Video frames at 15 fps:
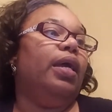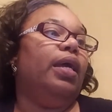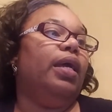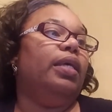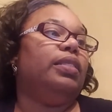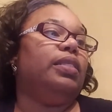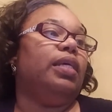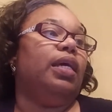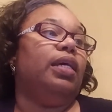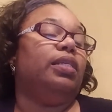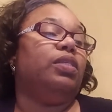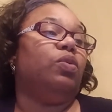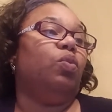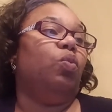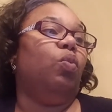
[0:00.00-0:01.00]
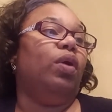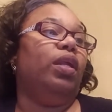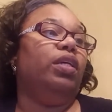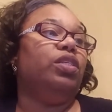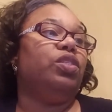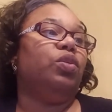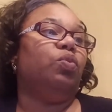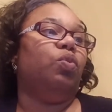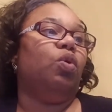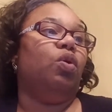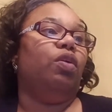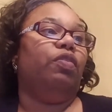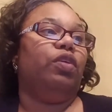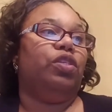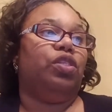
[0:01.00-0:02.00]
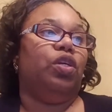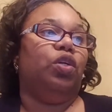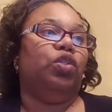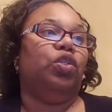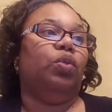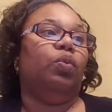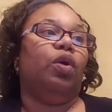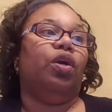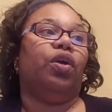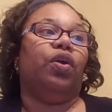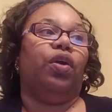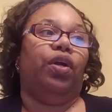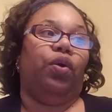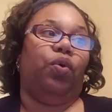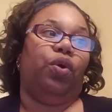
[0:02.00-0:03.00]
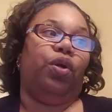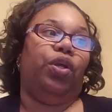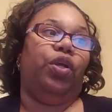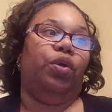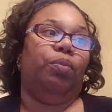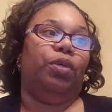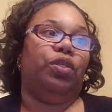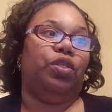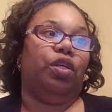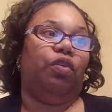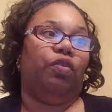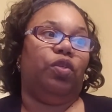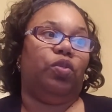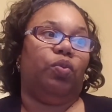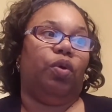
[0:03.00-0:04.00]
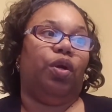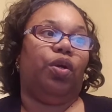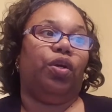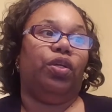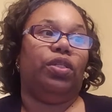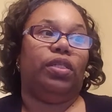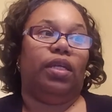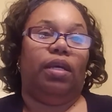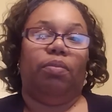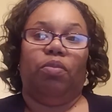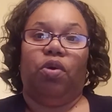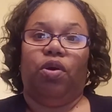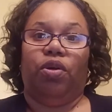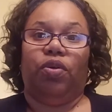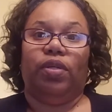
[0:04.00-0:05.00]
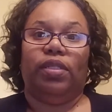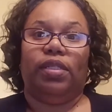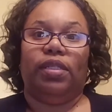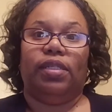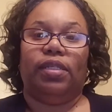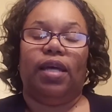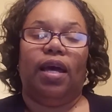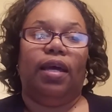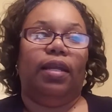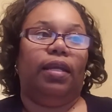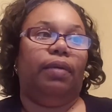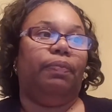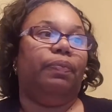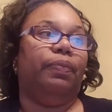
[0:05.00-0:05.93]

says, what is the role of the social worker or human service workers in modern society?